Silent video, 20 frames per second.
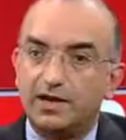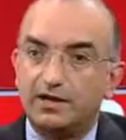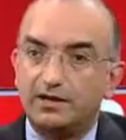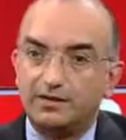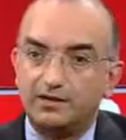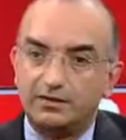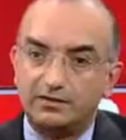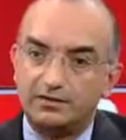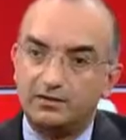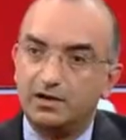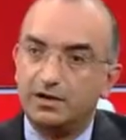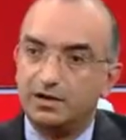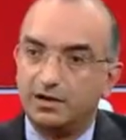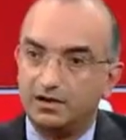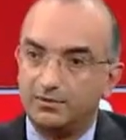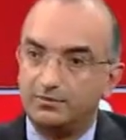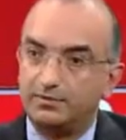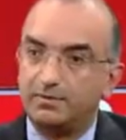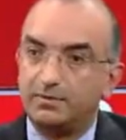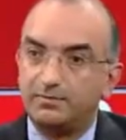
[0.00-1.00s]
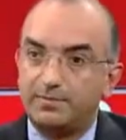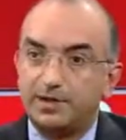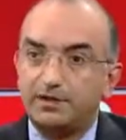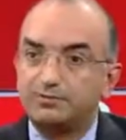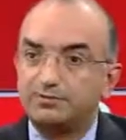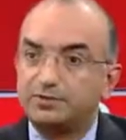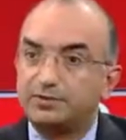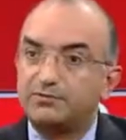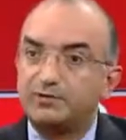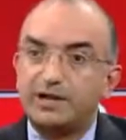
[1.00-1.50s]
IT
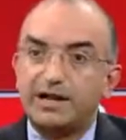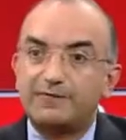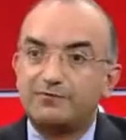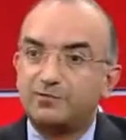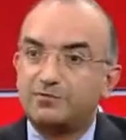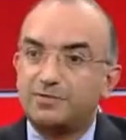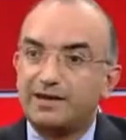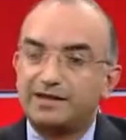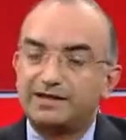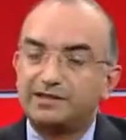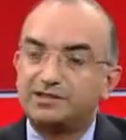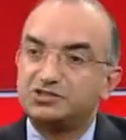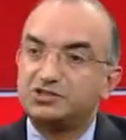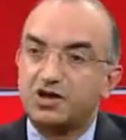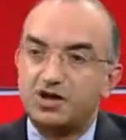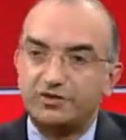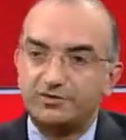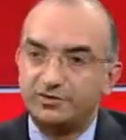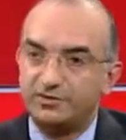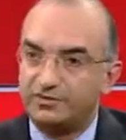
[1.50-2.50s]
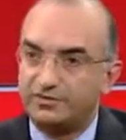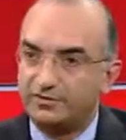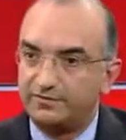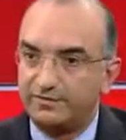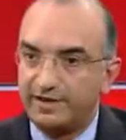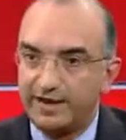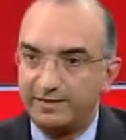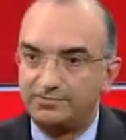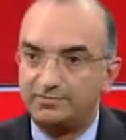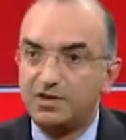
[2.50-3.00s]
department will have to manage hundreds of
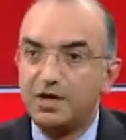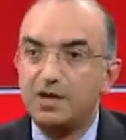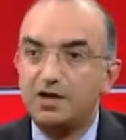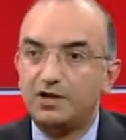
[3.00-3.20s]
apps.